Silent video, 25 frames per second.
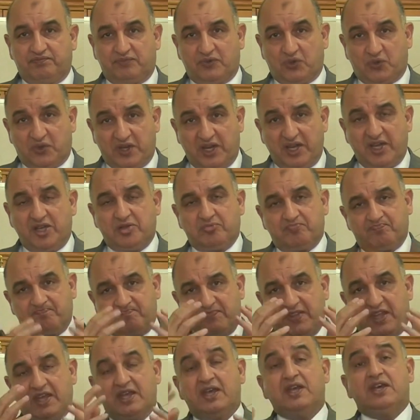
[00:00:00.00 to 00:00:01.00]
Okay?
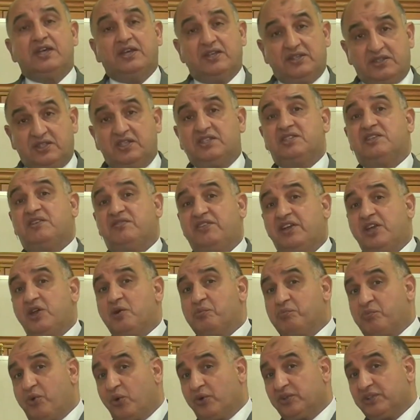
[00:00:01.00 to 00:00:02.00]
This is very
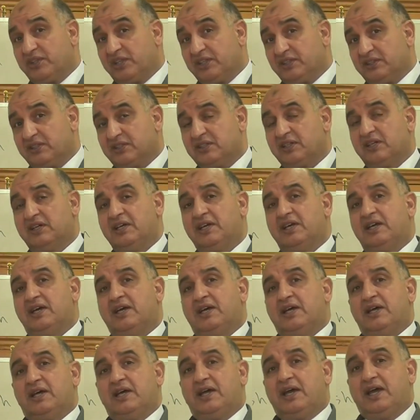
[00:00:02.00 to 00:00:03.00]
important
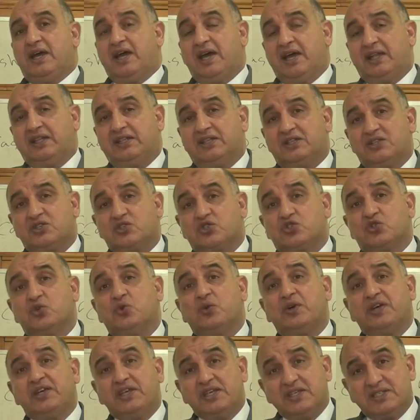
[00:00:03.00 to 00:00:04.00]
and
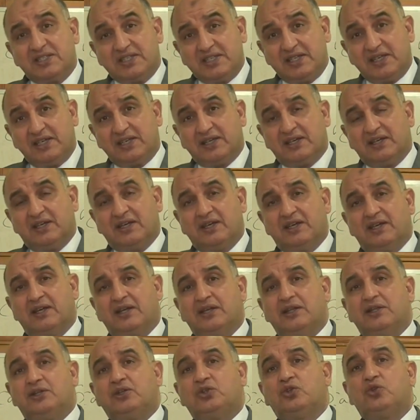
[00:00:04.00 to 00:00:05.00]
so easy
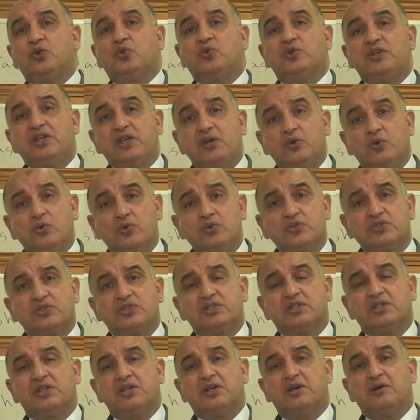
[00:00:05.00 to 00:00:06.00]
to
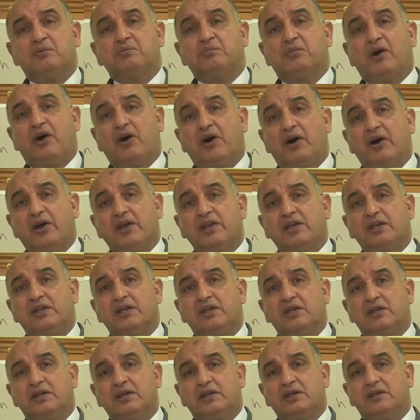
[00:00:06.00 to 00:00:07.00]
use by
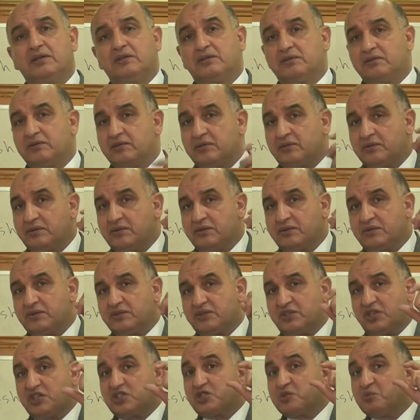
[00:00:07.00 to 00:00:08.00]

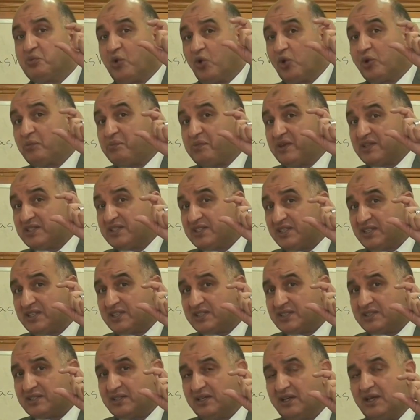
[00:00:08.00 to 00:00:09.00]
the small
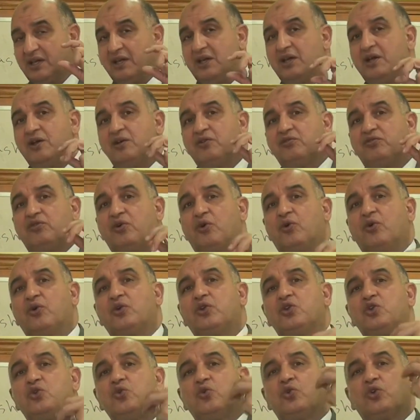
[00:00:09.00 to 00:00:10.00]
business. For
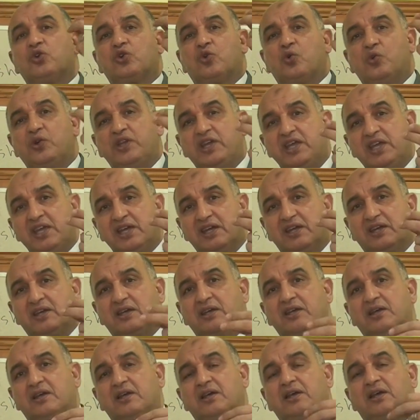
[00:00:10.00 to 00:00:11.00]
your colleague,
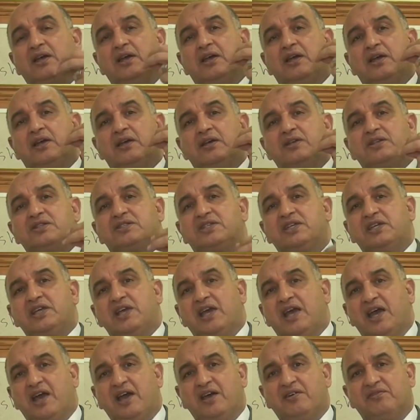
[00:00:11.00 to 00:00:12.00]
they
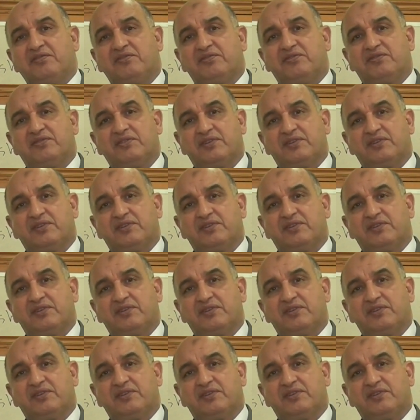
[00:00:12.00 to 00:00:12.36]
have